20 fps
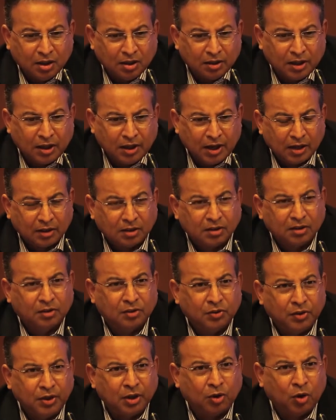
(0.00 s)
there are
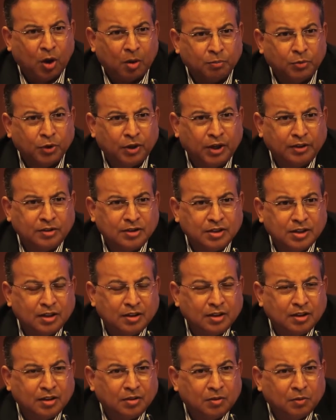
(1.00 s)
three components
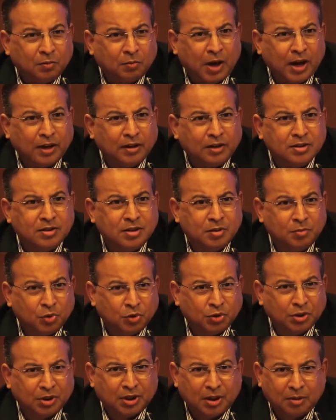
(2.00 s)
why
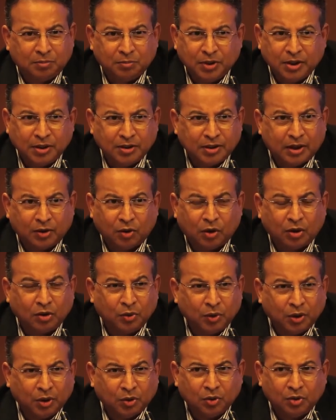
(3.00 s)
distribution companies are not
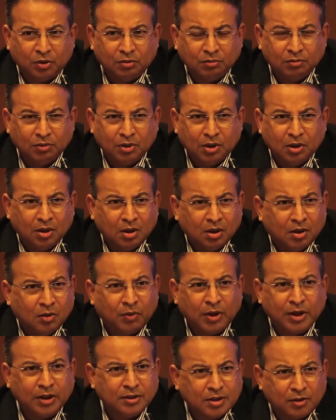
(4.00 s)
doing good.
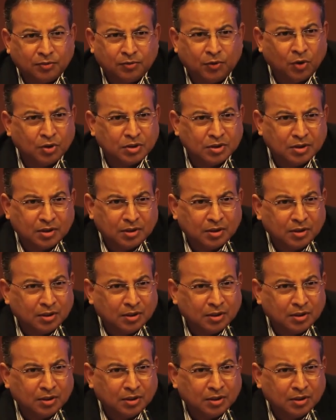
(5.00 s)
One is, of course,